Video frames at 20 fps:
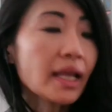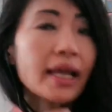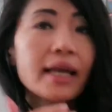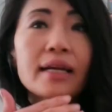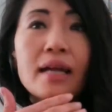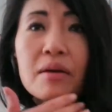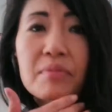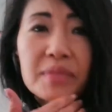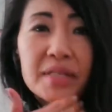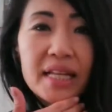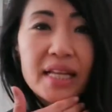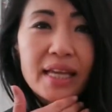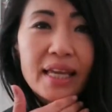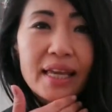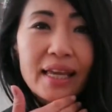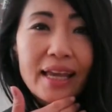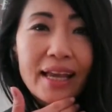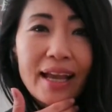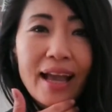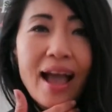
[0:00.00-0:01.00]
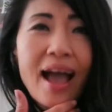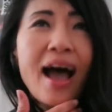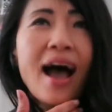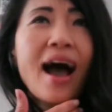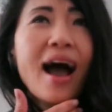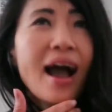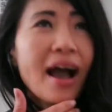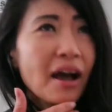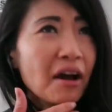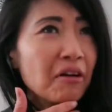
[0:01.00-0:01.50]
And I'm thinking,
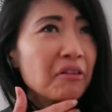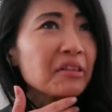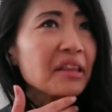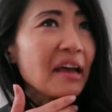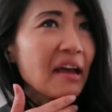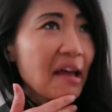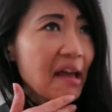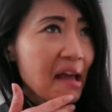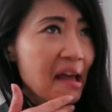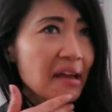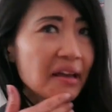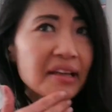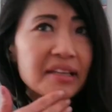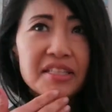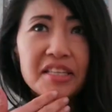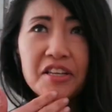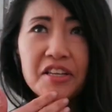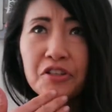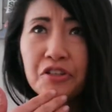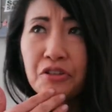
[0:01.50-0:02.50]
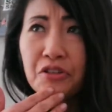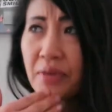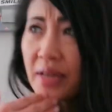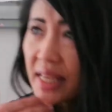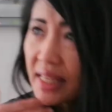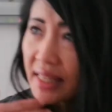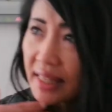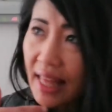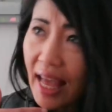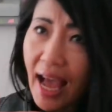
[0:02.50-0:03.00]
how the heck is he
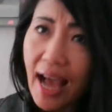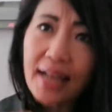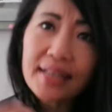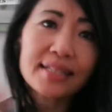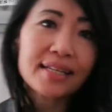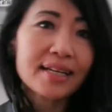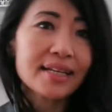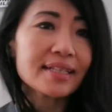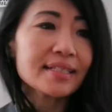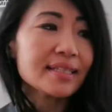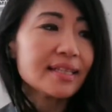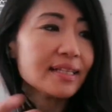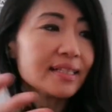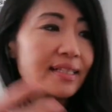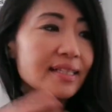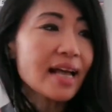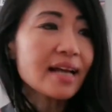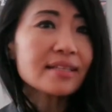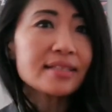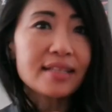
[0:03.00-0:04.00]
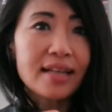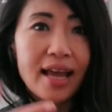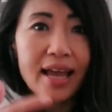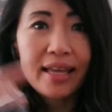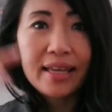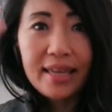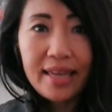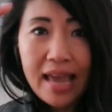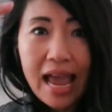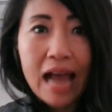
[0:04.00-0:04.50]
doing that? Because it sounds
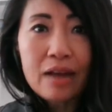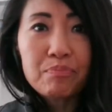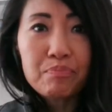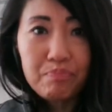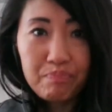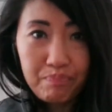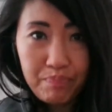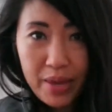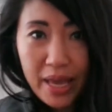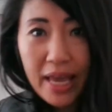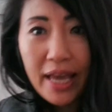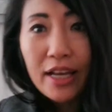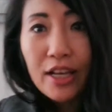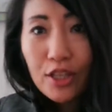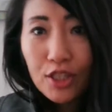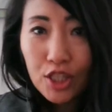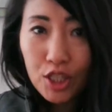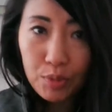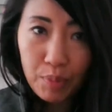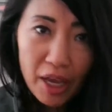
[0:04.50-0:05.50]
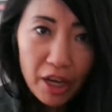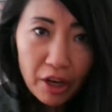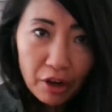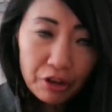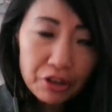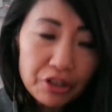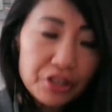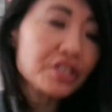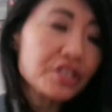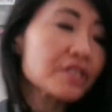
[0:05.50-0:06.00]
like he had big
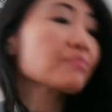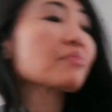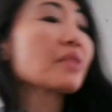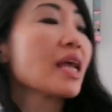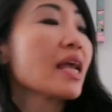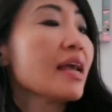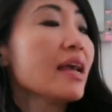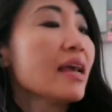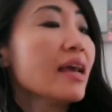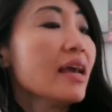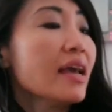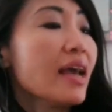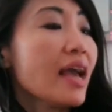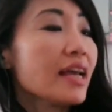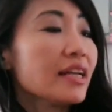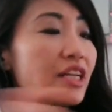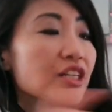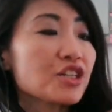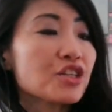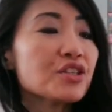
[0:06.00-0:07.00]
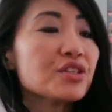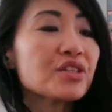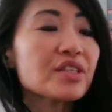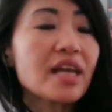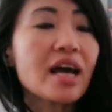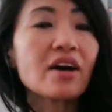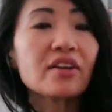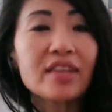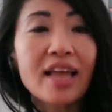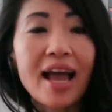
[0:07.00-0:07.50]
speakers. And it turns
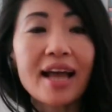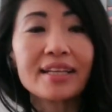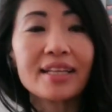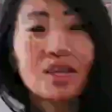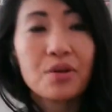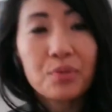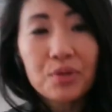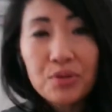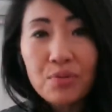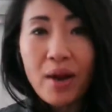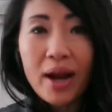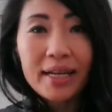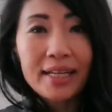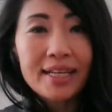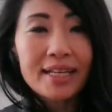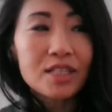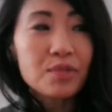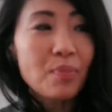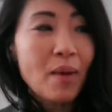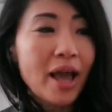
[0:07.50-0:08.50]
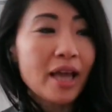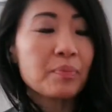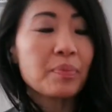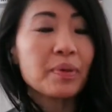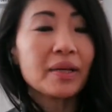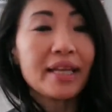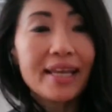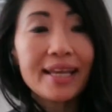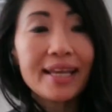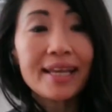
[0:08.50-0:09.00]
out that he was riding his bike,
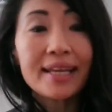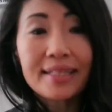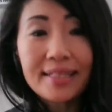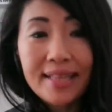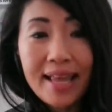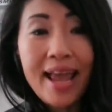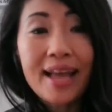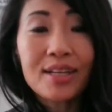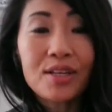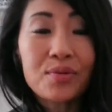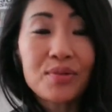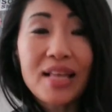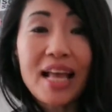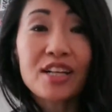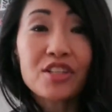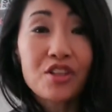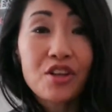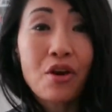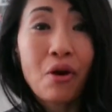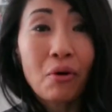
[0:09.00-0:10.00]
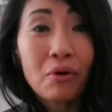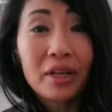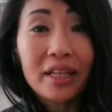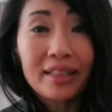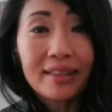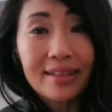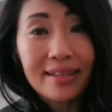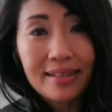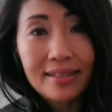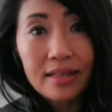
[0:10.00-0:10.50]
but in his hand, he was actually
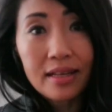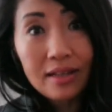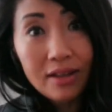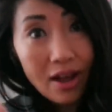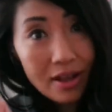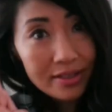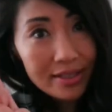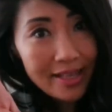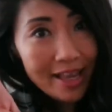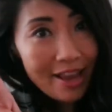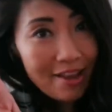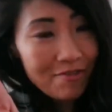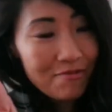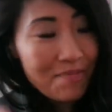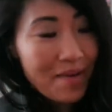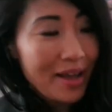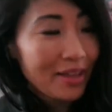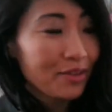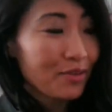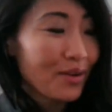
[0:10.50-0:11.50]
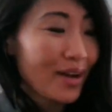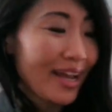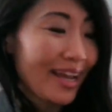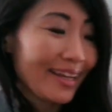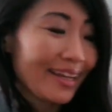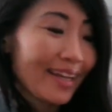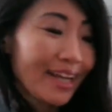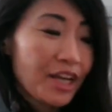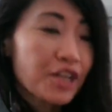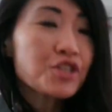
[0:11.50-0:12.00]
holding this. Not safe, by the
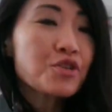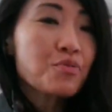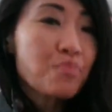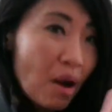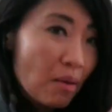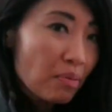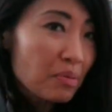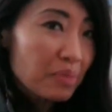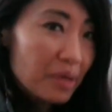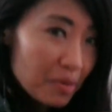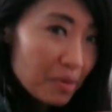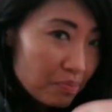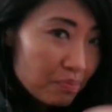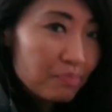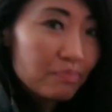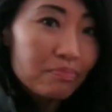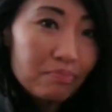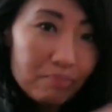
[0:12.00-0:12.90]
way. He should probably